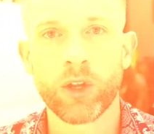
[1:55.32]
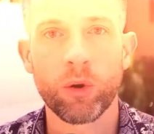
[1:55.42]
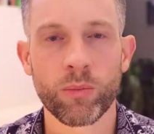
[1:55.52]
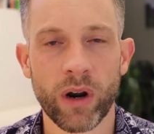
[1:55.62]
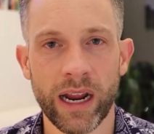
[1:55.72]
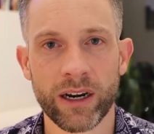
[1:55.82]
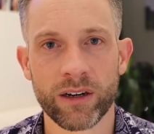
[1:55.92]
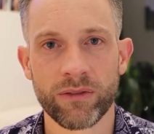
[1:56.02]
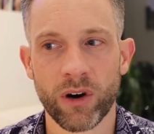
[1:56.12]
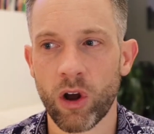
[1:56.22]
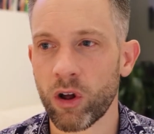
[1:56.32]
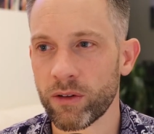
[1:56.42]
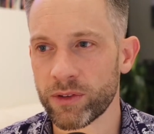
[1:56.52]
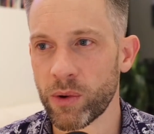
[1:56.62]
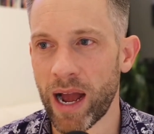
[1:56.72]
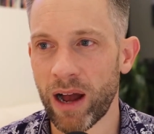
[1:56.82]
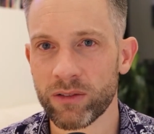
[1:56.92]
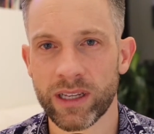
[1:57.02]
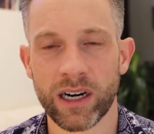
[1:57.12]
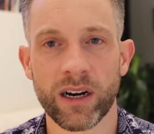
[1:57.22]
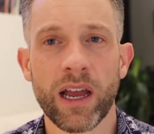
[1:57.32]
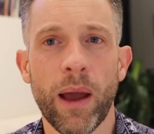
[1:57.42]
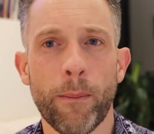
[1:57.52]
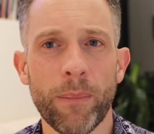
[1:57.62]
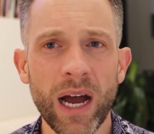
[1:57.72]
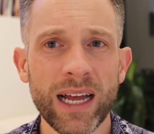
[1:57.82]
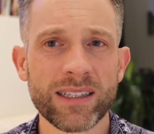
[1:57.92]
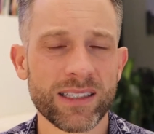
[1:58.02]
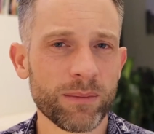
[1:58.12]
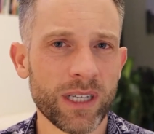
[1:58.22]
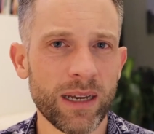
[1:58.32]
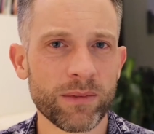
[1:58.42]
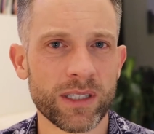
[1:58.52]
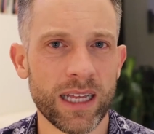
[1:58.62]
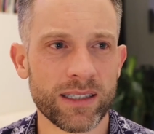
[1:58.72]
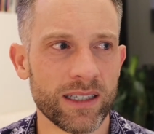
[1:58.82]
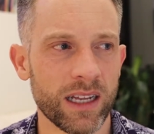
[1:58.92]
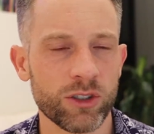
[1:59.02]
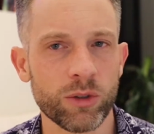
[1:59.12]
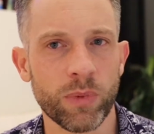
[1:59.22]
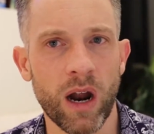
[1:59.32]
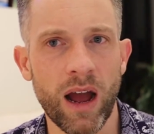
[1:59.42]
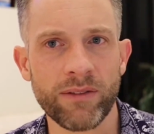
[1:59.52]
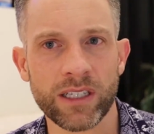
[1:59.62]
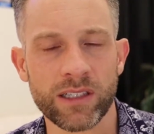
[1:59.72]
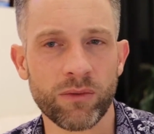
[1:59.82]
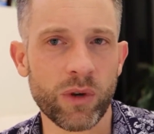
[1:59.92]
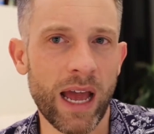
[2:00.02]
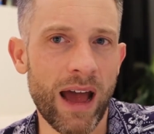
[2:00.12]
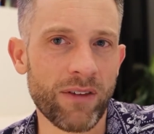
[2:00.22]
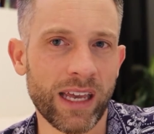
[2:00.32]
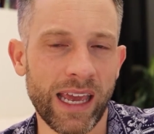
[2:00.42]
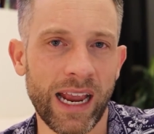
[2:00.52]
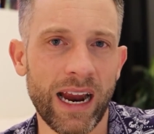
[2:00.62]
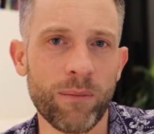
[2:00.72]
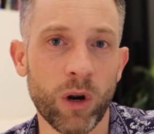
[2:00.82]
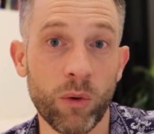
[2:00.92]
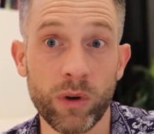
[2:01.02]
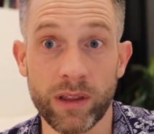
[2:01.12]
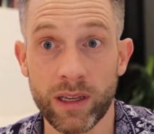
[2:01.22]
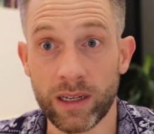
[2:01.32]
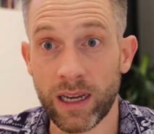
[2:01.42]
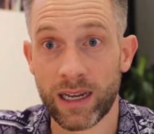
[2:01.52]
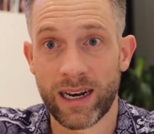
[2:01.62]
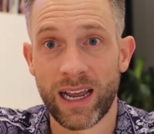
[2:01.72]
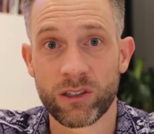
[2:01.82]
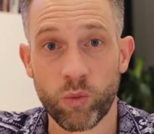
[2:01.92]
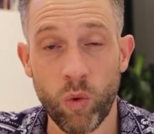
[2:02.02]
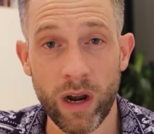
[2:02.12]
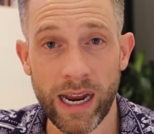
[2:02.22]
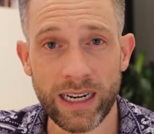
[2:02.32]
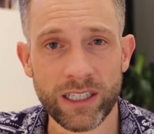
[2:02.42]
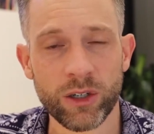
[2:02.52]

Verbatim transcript: no brainer for all of you out there. But sometimes that's not super obvious. If we have a camera with a, a nice 180